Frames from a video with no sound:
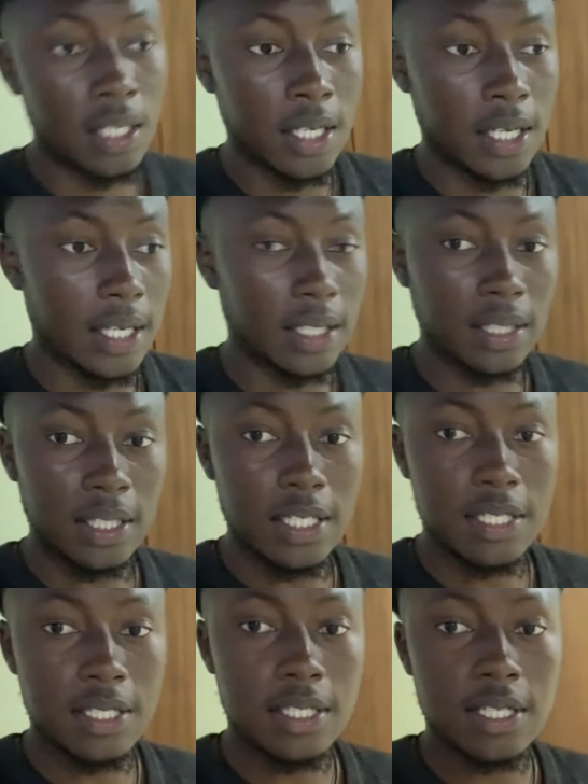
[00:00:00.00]
and
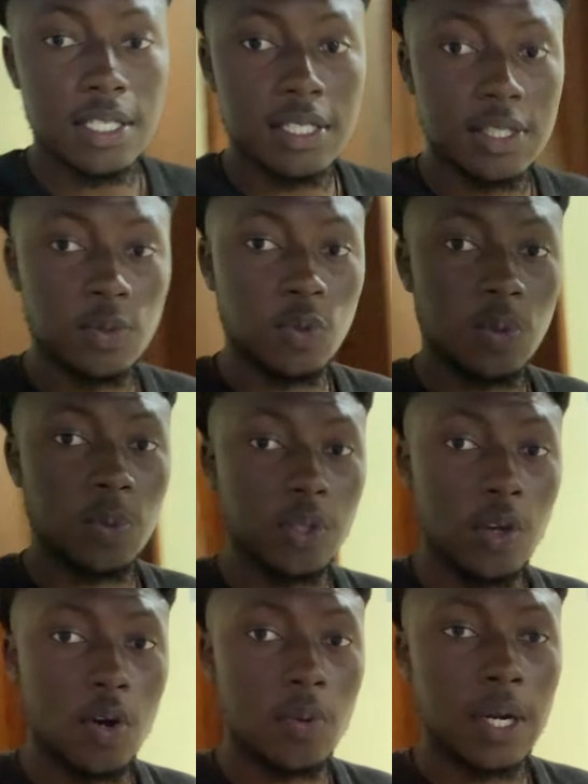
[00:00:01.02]
this is where we
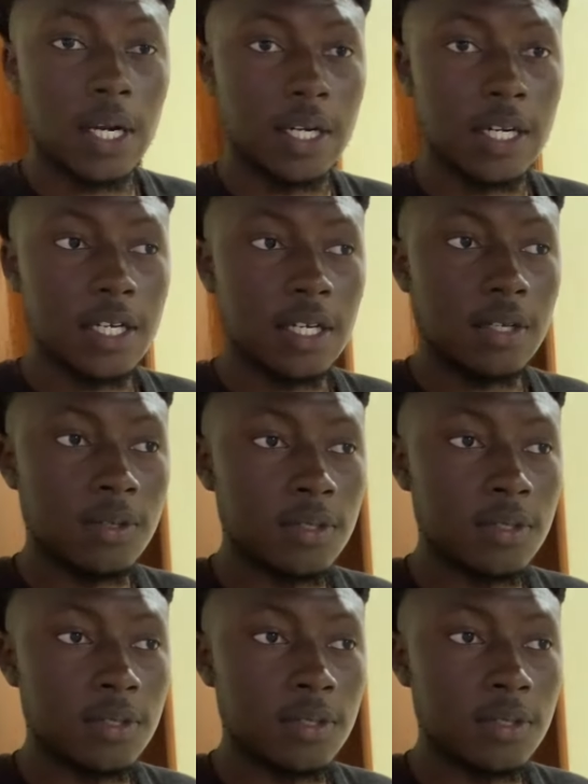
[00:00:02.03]
are right now.